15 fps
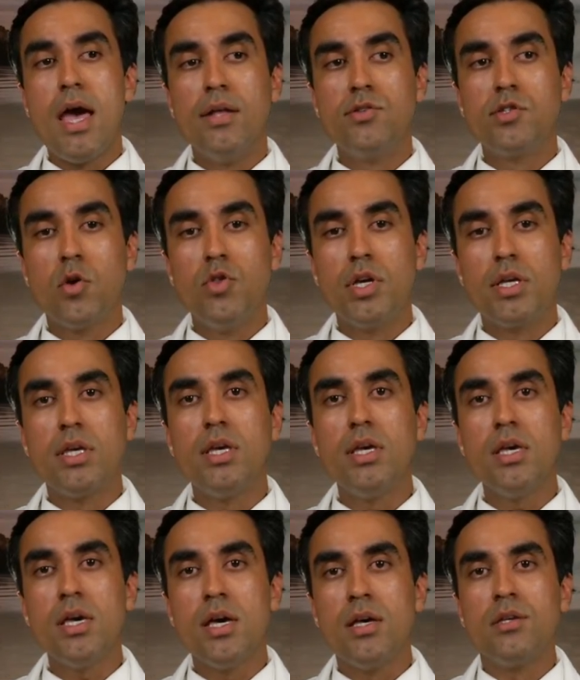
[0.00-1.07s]
And so the
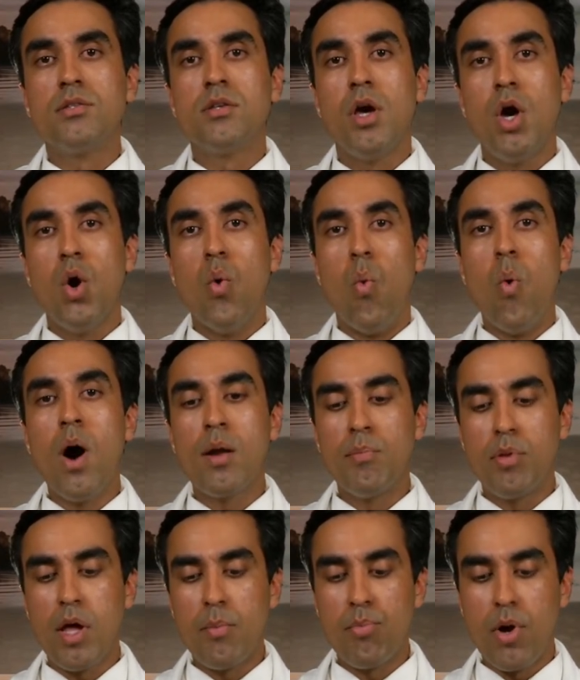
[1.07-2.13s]
key is
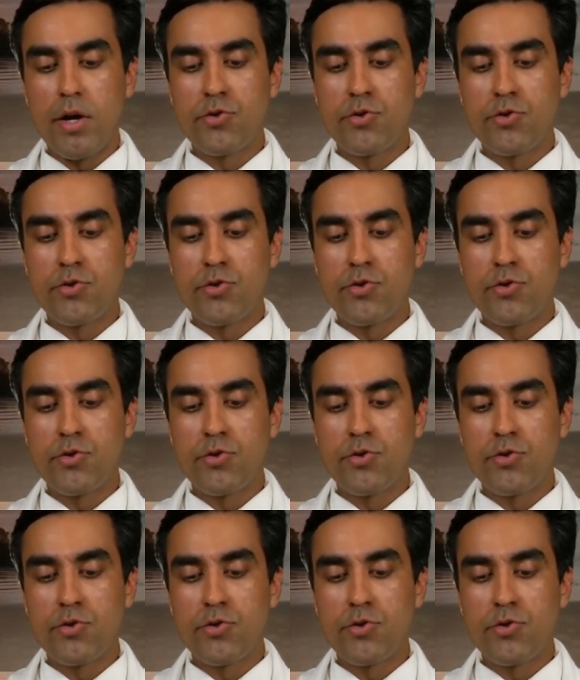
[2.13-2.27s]
what blood